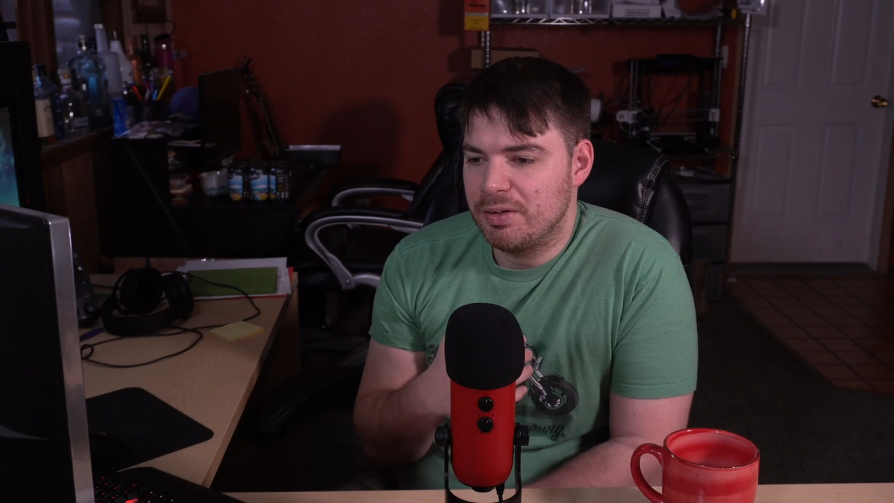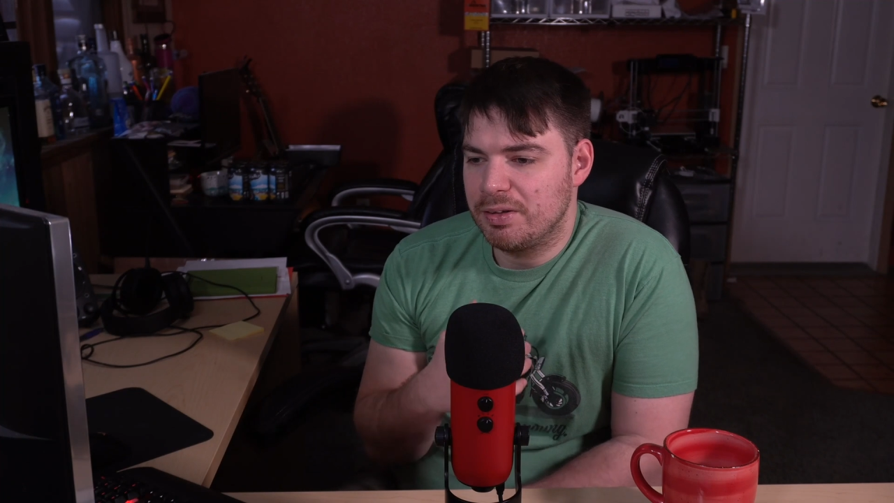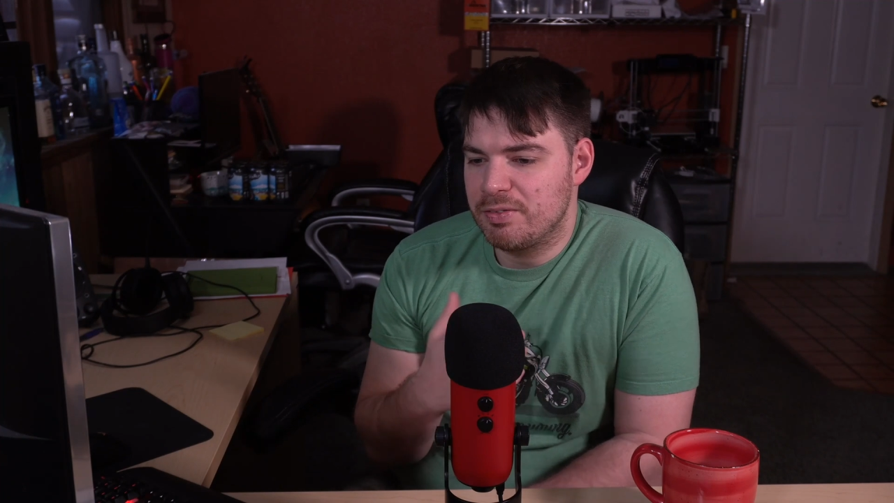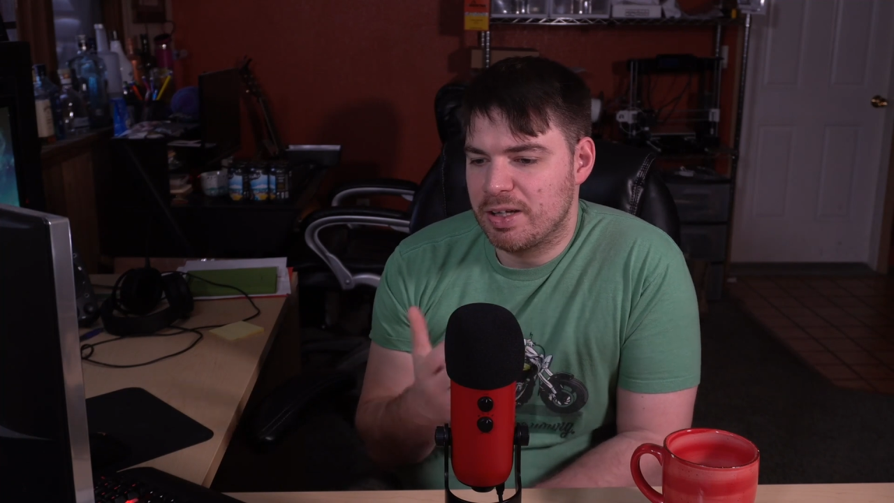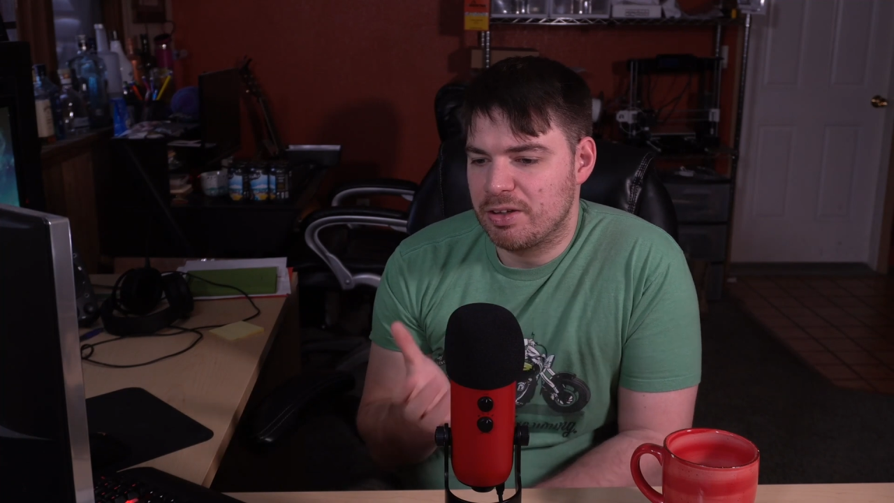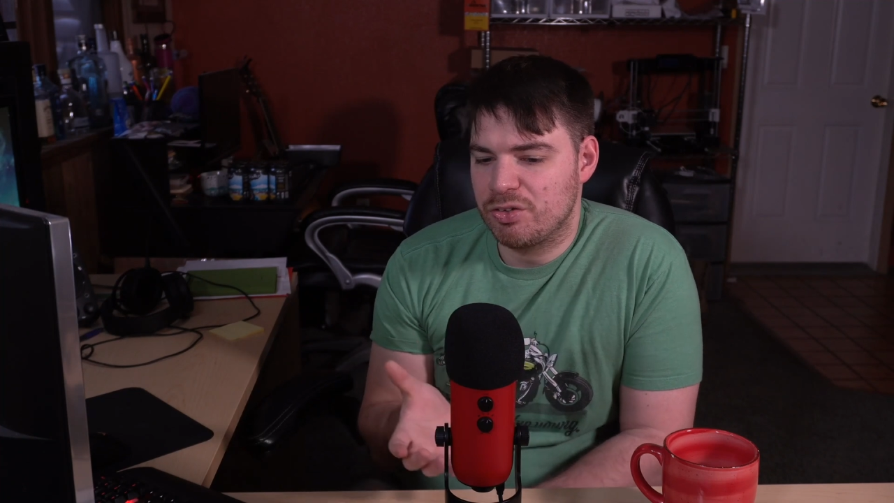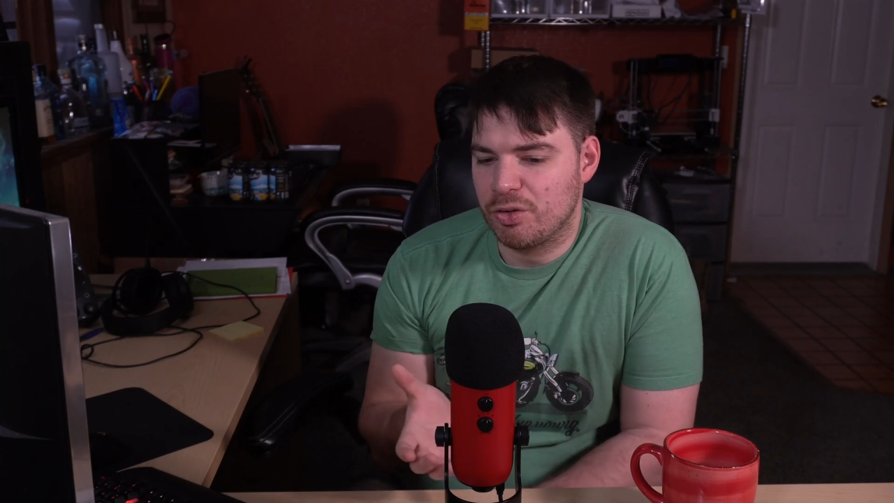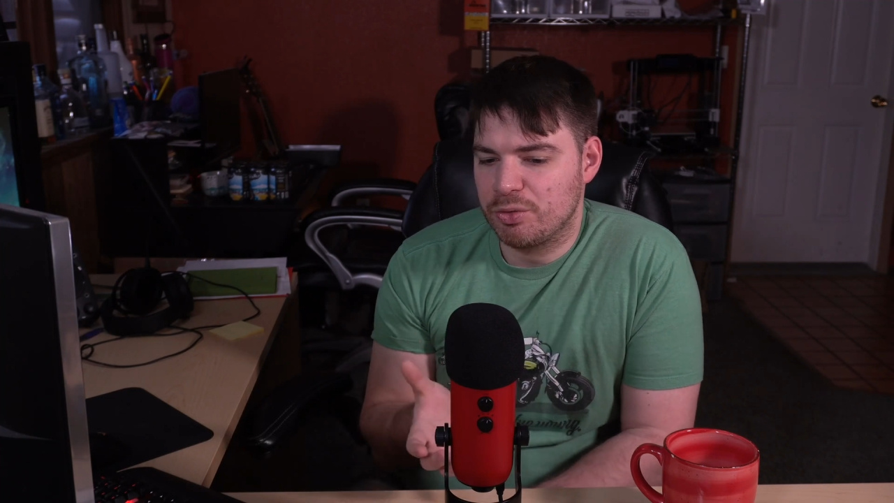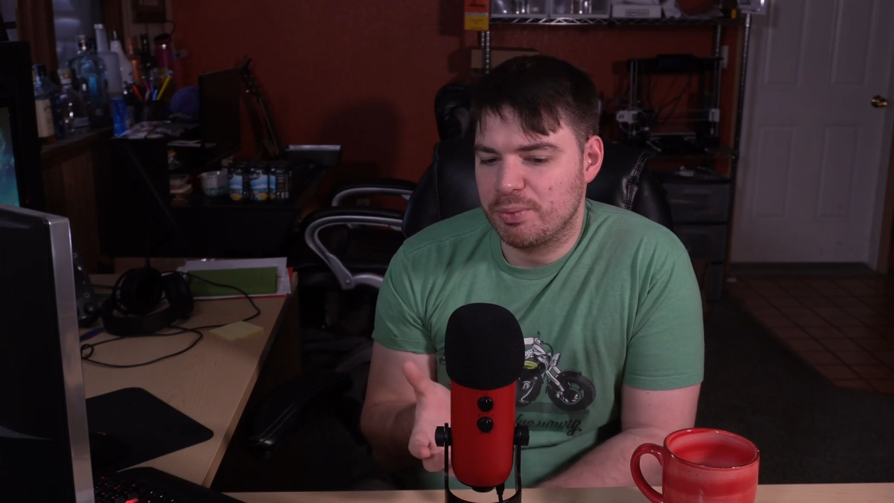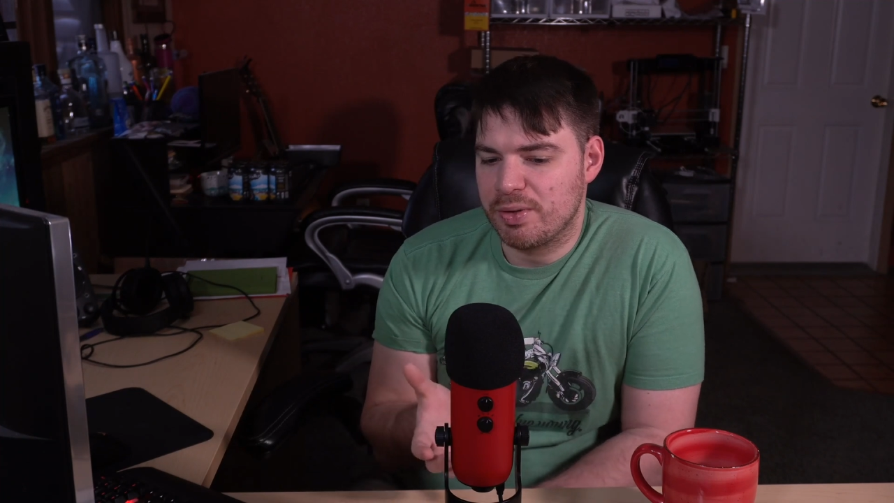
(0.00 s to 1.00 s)
even
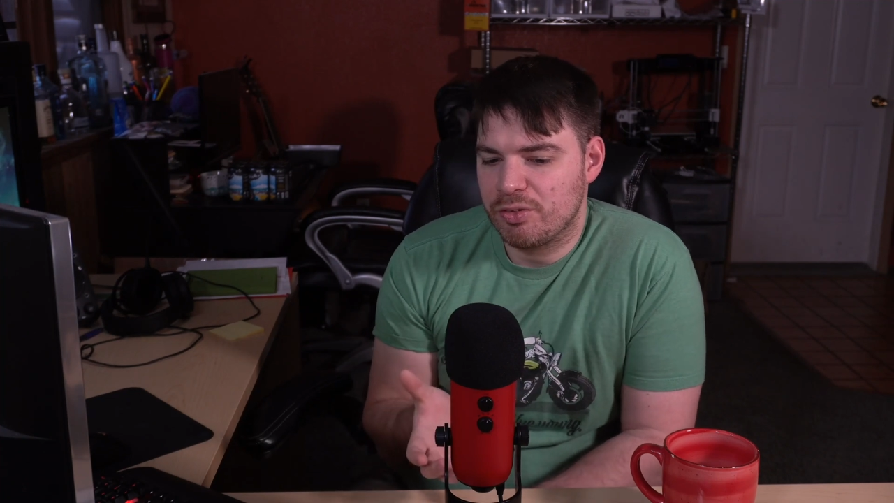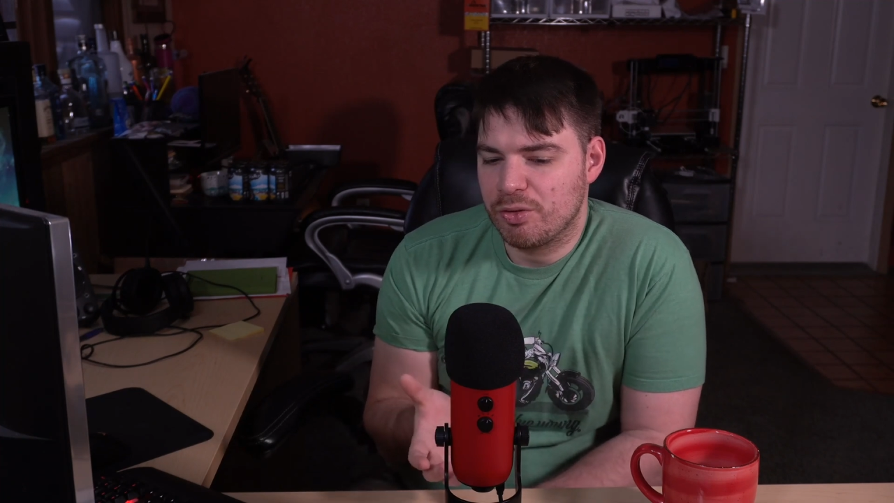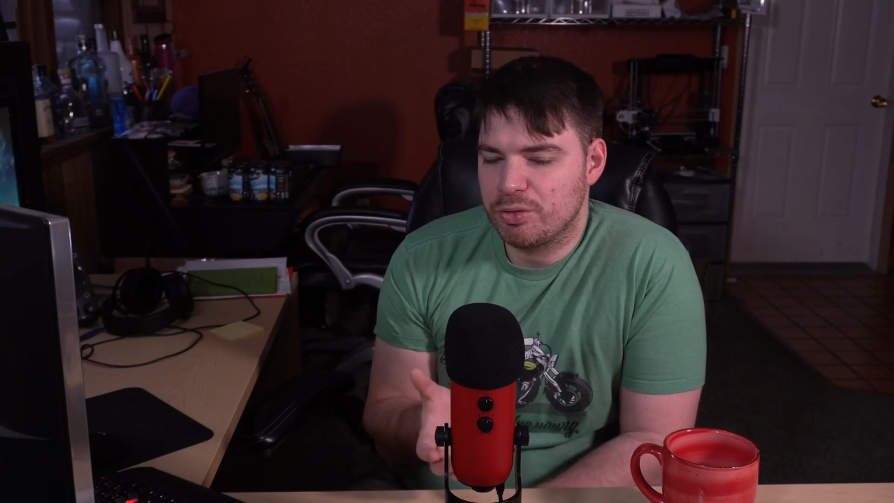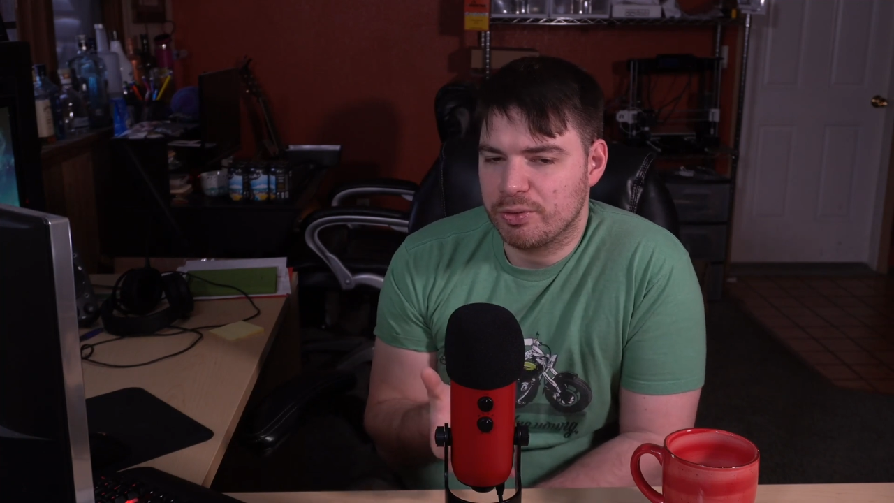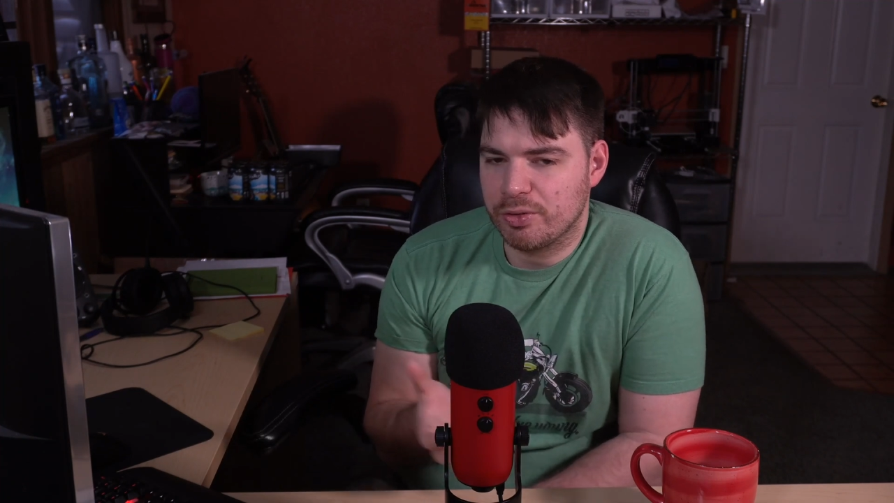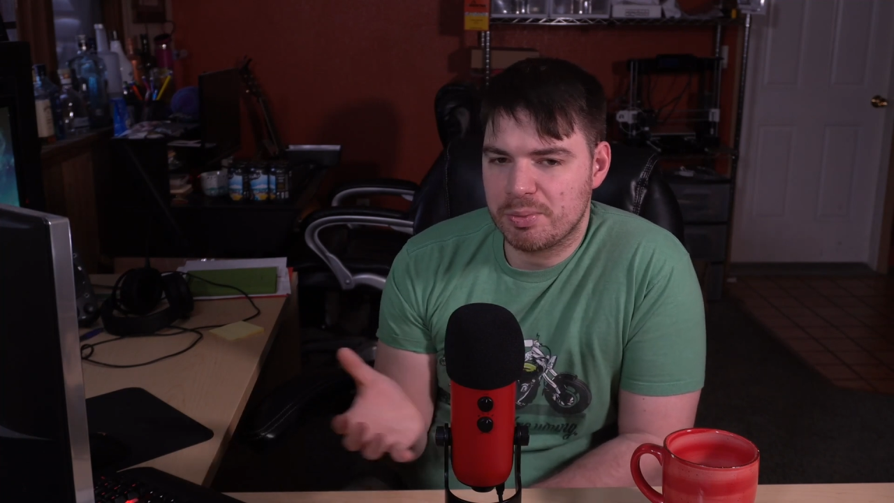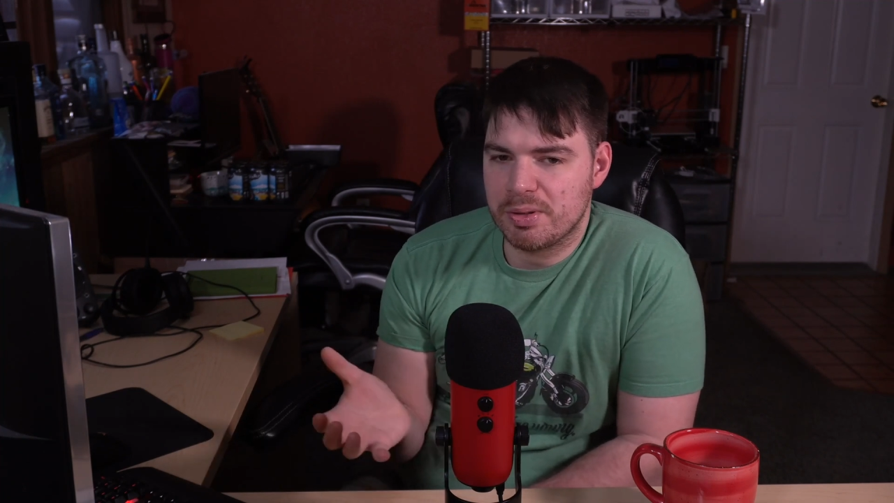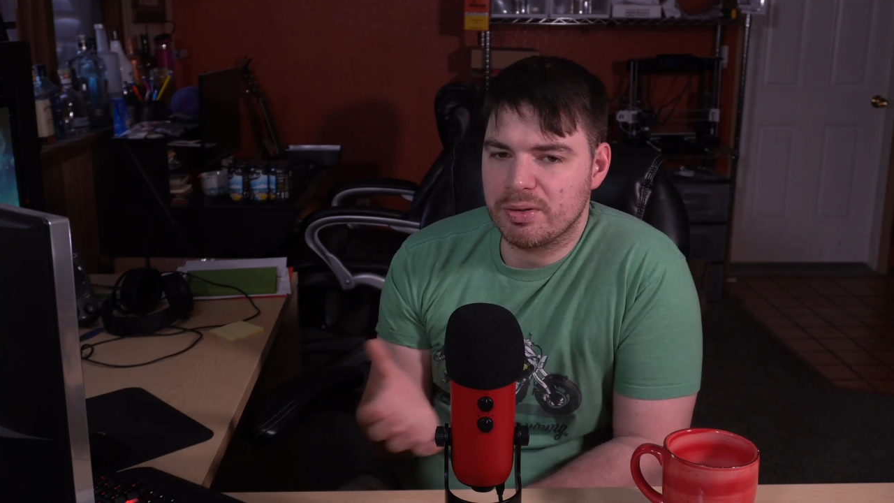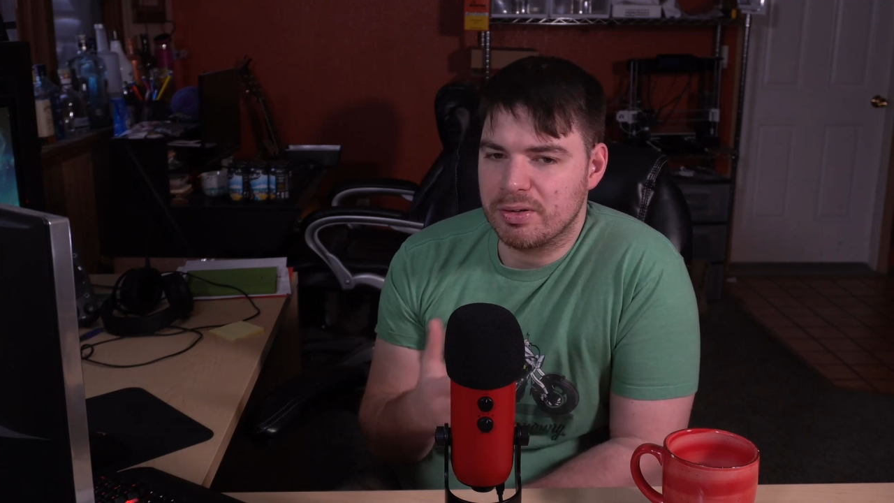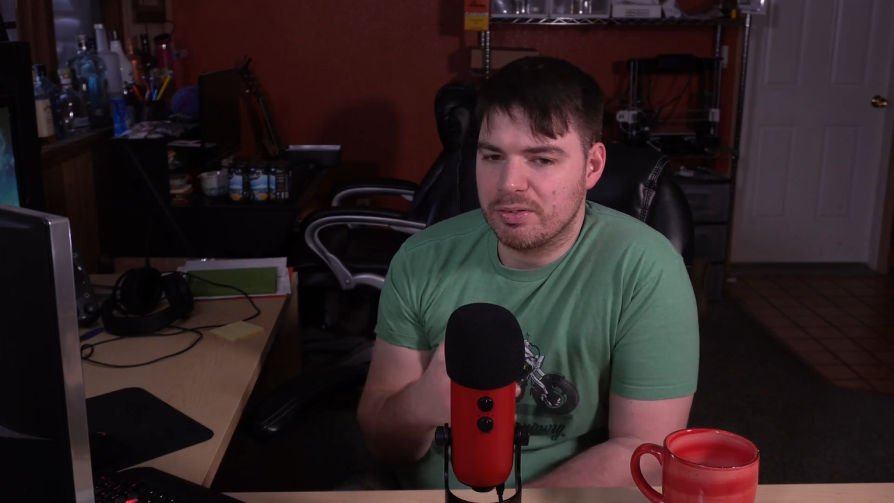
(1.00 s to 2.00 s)
with a social
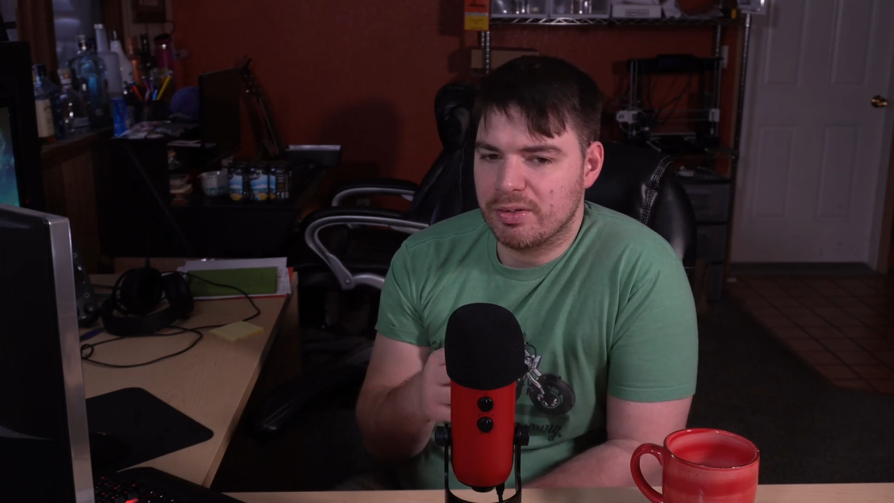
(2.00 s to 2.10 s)
experience,